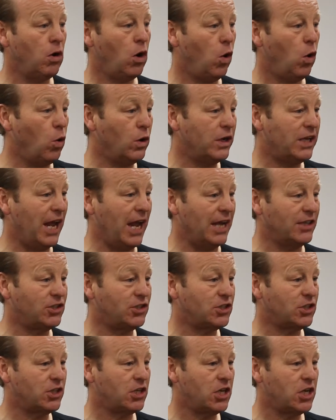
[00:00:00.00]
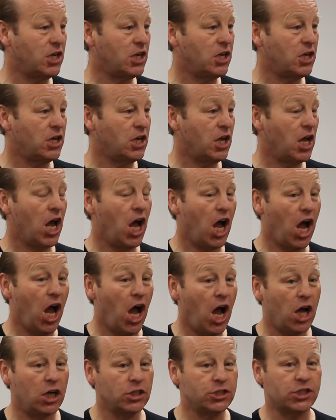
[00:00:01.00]
or guess.
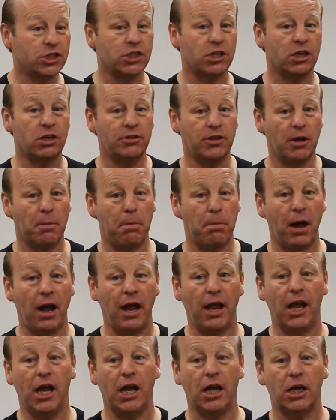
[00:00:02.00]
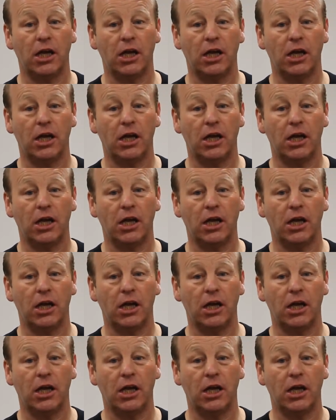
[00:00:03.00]
Ask the buyer.